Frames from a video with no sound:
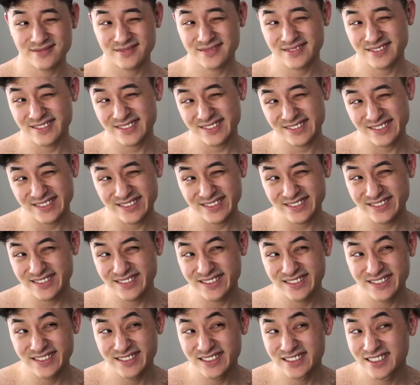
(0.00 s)

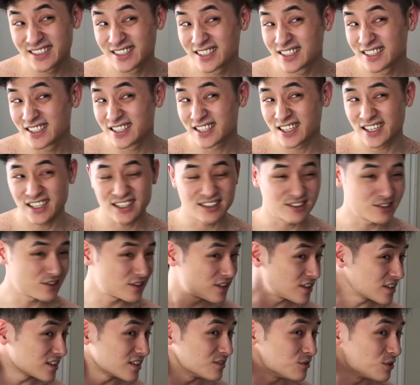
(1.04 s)
I don't
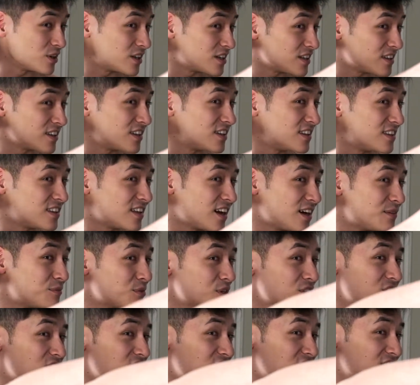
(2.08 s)
think it went in that
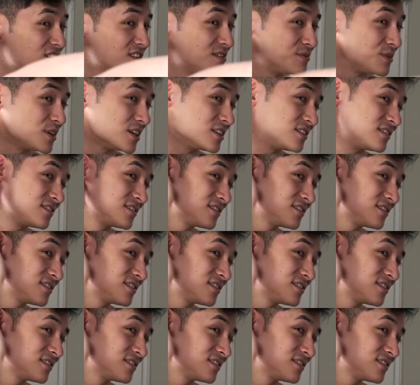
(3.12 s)
much, but